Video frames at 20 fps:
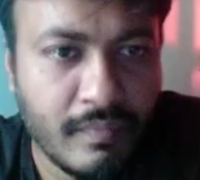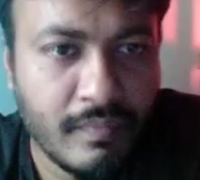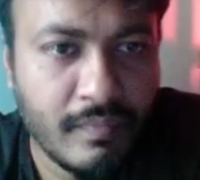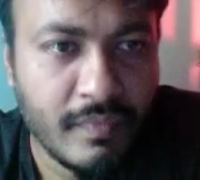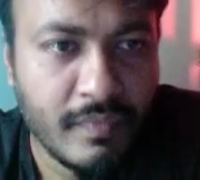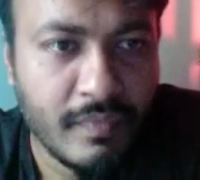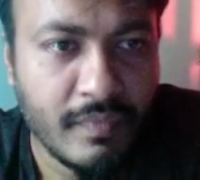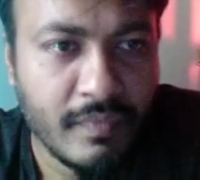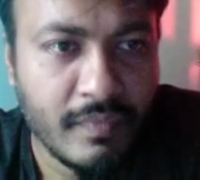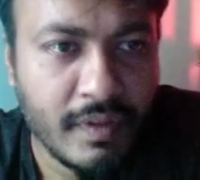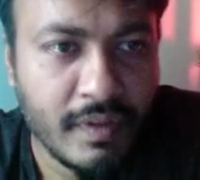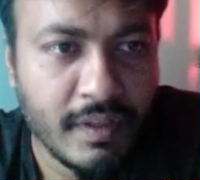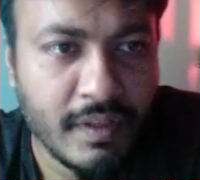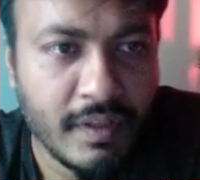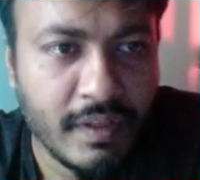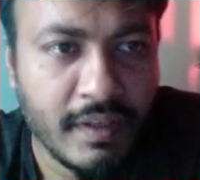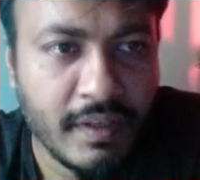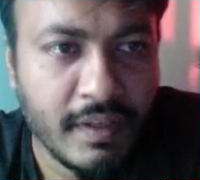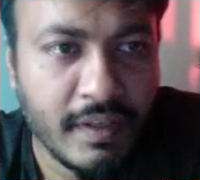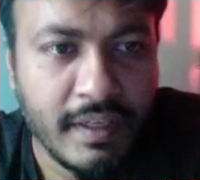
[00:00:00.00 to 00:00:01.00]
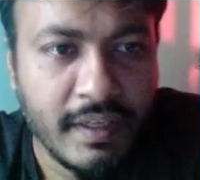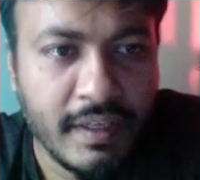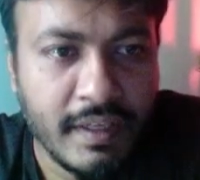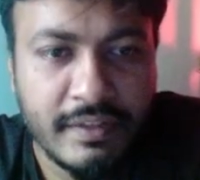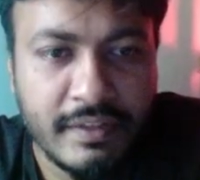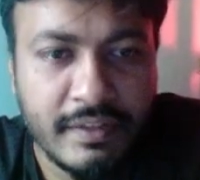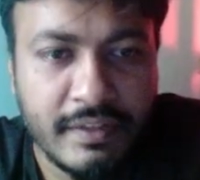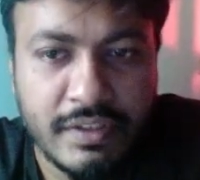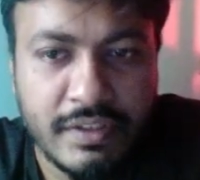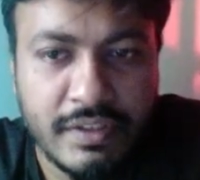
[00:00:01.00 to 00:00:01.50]
and this is the
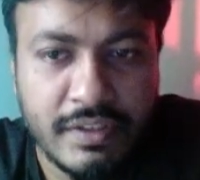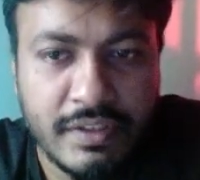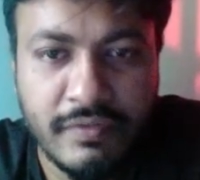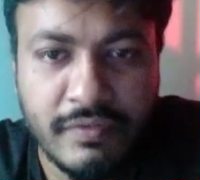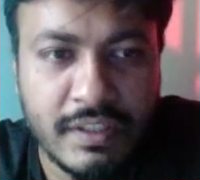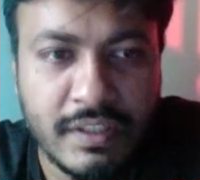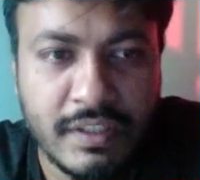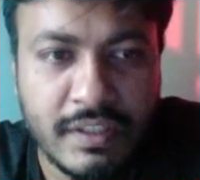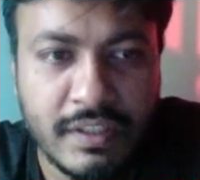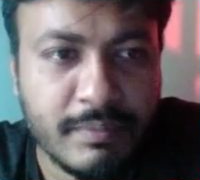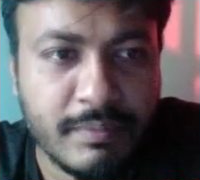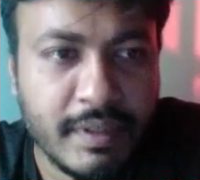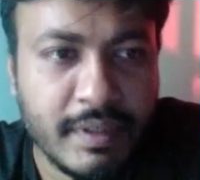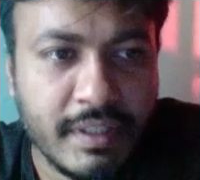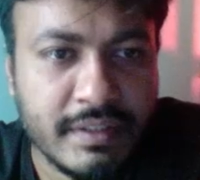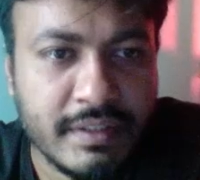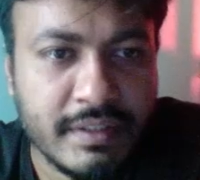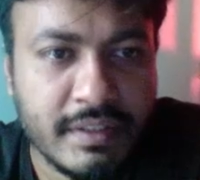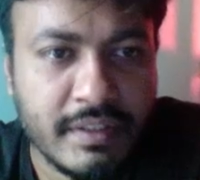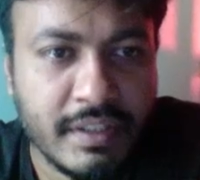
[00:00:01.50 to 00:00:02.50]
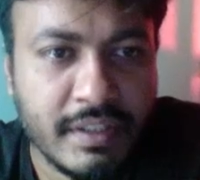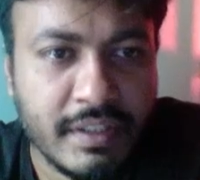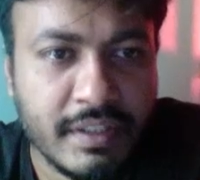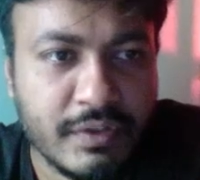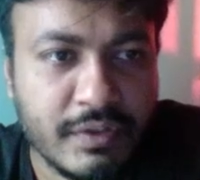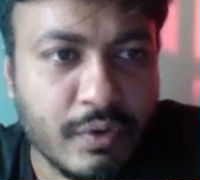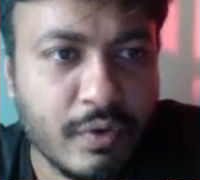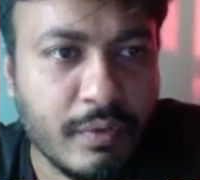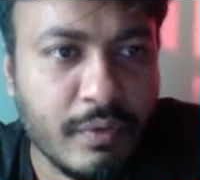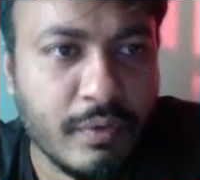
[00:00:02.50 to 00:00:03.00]
first page, I think.
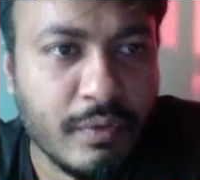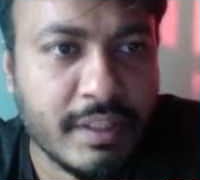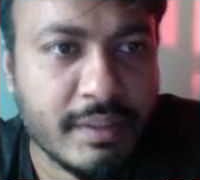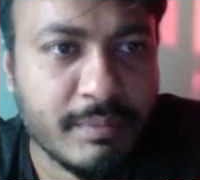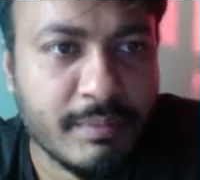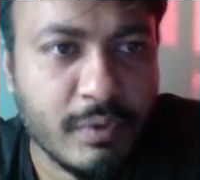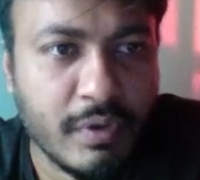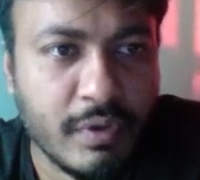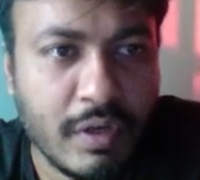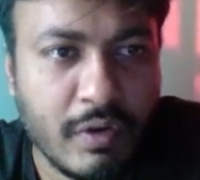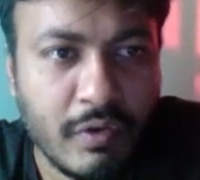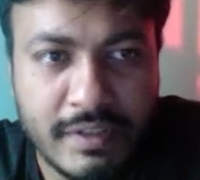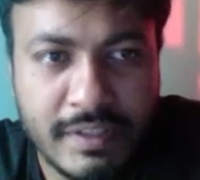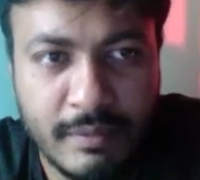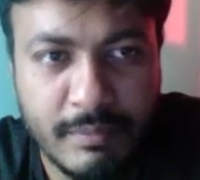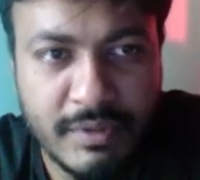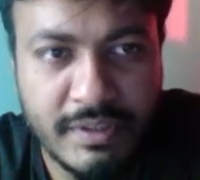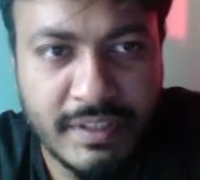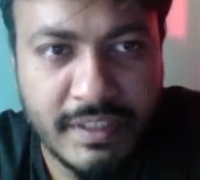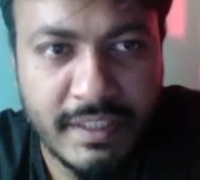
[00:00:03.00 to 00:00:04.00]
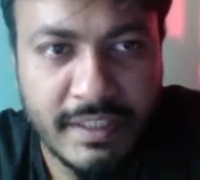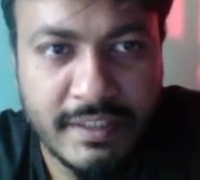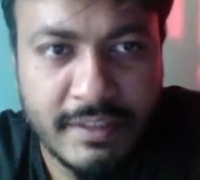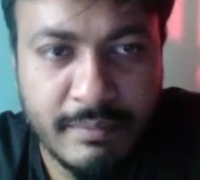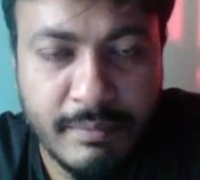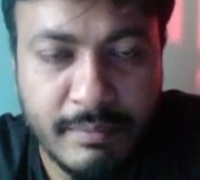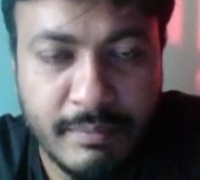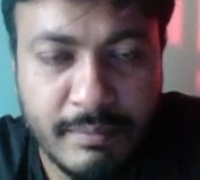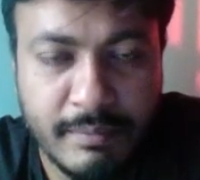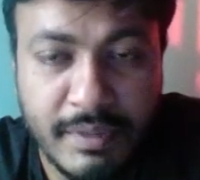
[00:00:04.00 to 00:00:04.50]
So explore our services,
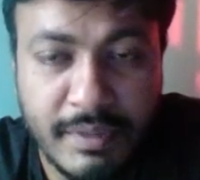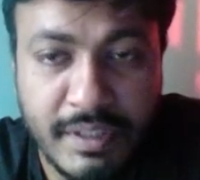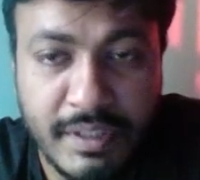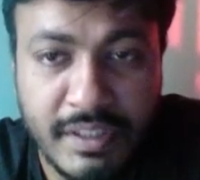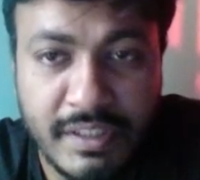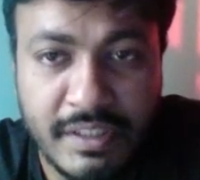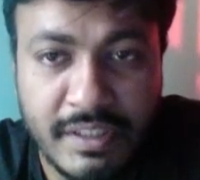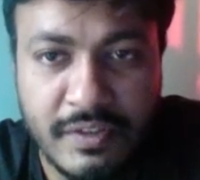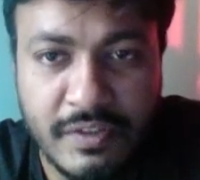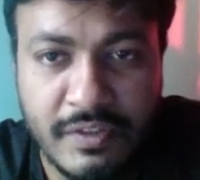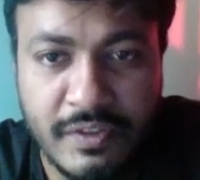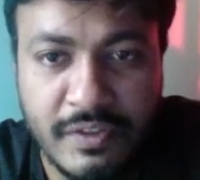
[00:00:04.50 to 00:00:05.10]
meet the team.